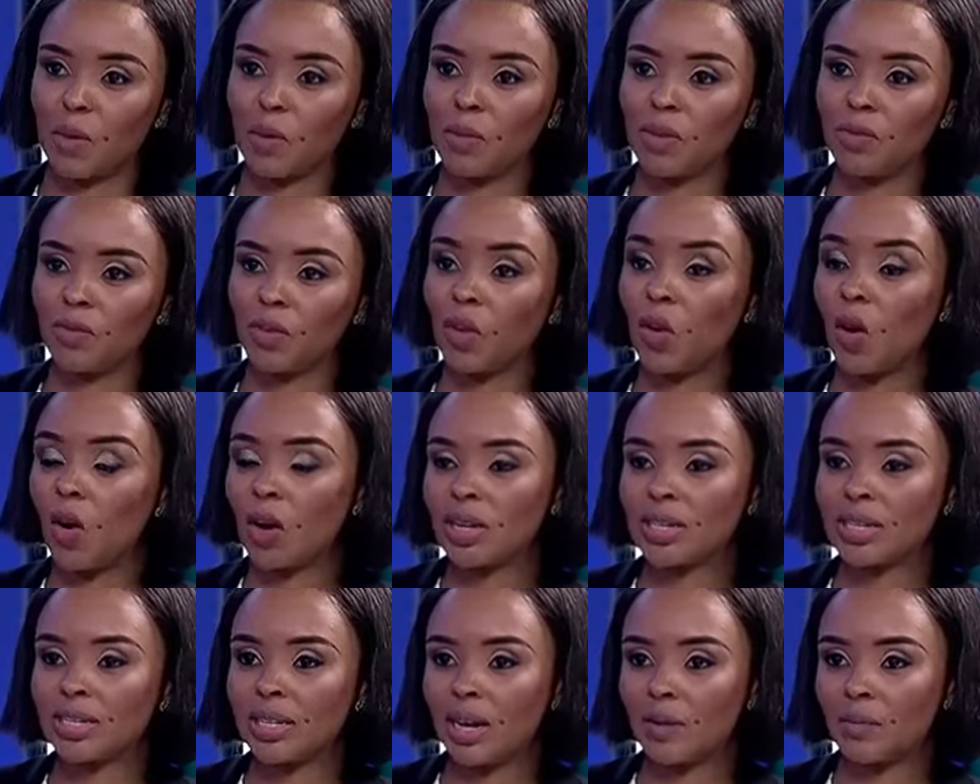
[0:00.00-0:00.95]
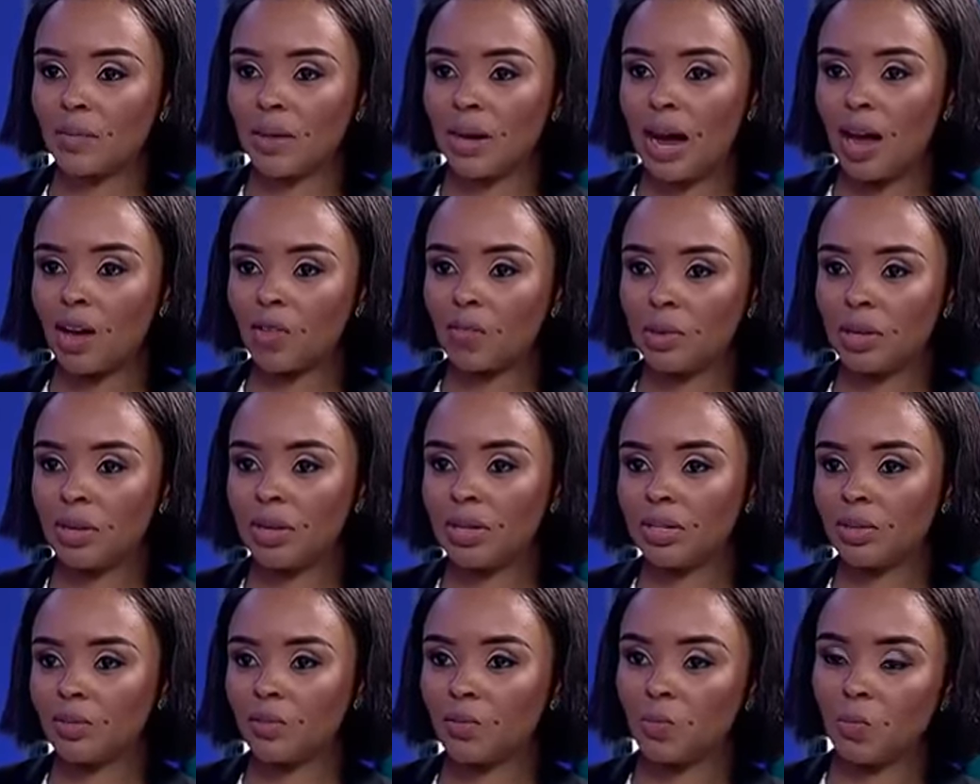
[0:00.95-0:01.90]
probably for the longest time that I've
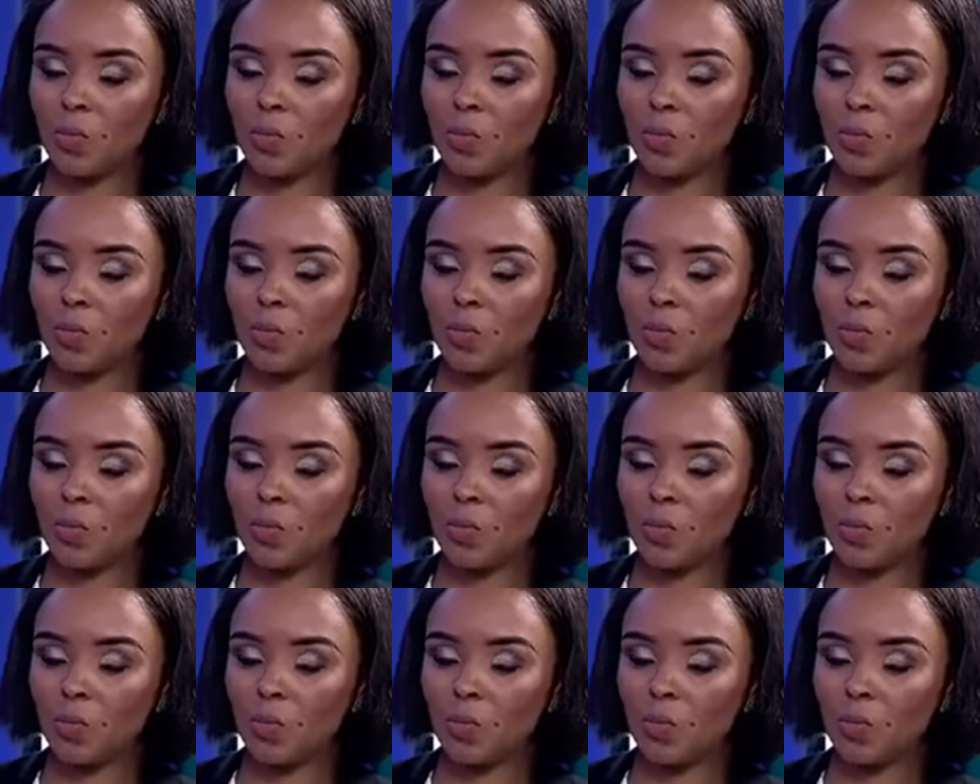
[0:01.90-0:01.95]
been